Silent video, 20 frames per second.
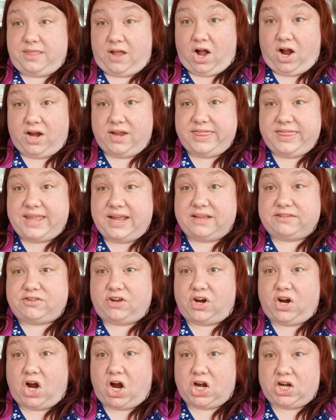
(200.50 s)
the hard things
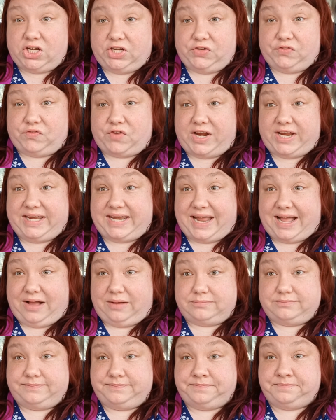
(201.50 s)
are hardened right
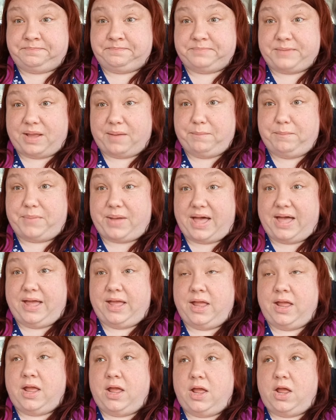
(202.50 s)
now.
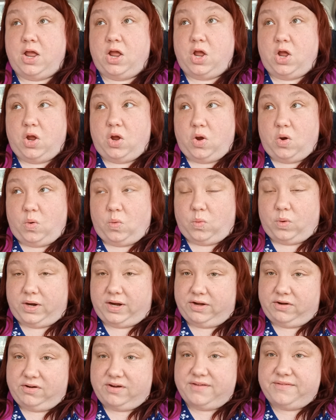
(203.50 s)
But
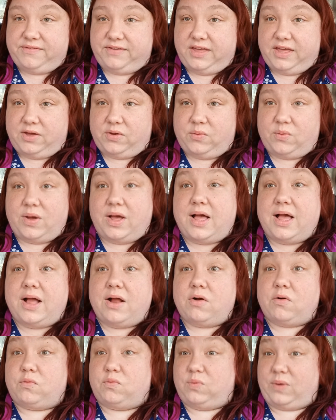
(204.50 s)
we're going to review
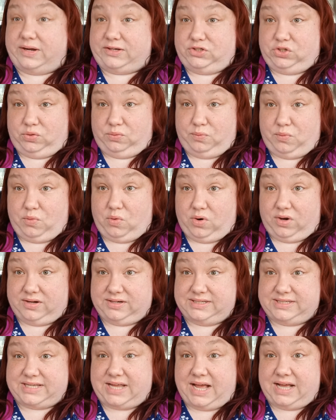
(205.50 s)
Rachel
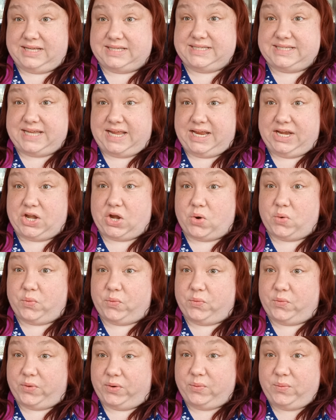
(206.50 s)
Moore's Us in
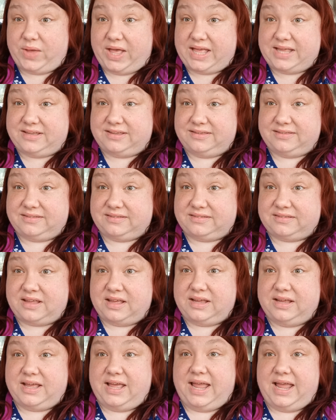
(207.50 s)
Ruins.
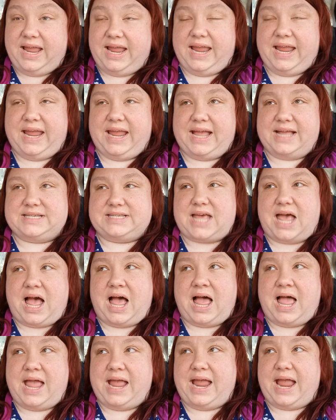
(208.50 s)
And
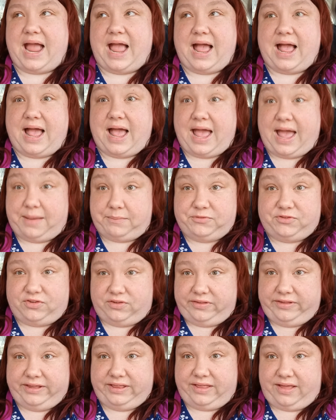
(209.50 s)
I
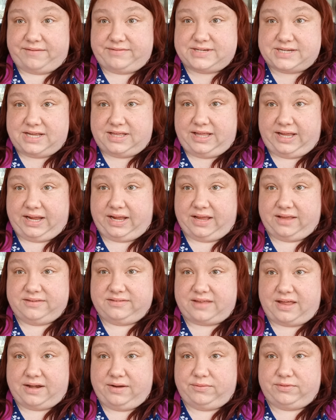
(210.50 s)
absolutely loved it. Like I
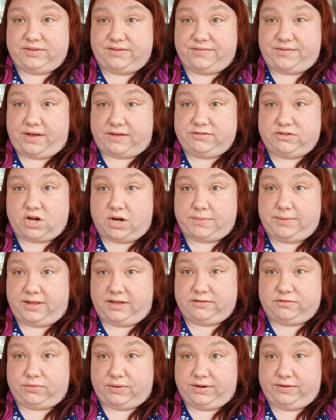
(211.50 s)
said, it was a five star
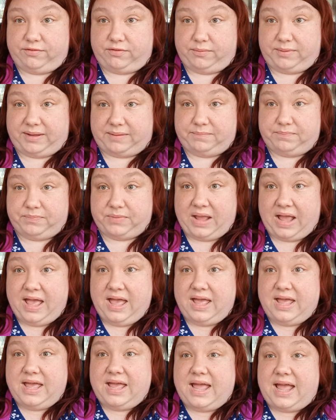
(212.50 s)
plus read for me.
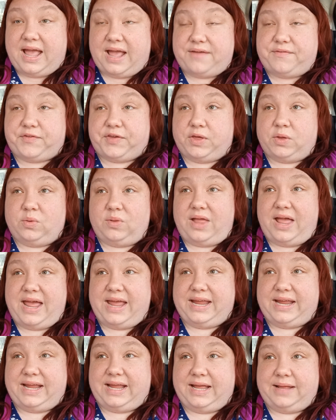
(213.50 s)
If you
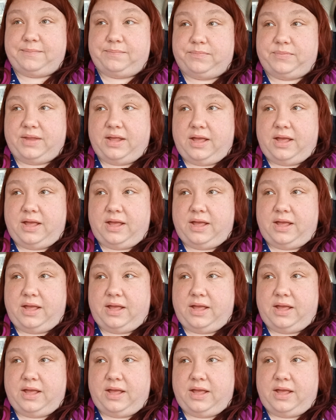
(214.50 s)
like